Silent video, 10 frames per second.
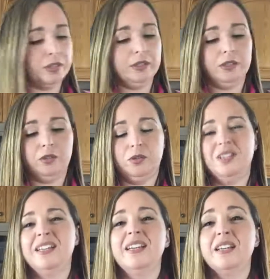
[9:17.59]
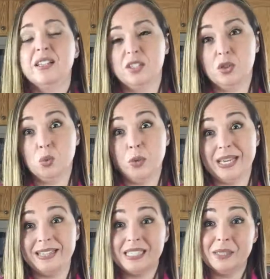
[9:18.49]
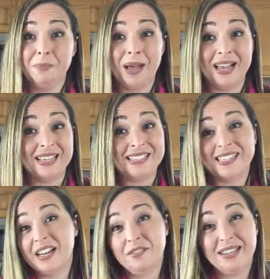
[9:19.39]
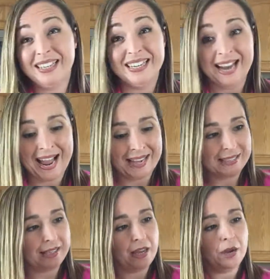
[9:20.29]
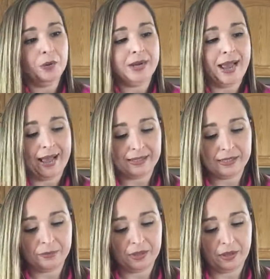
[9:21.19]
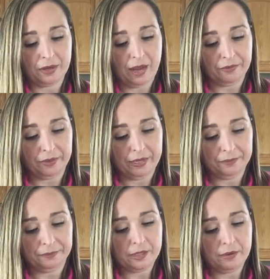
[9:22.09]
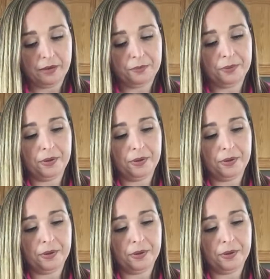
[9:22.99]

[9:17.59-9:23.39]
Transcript: little sweet and spice and everything nice, we're gonna add some of the agave syrup.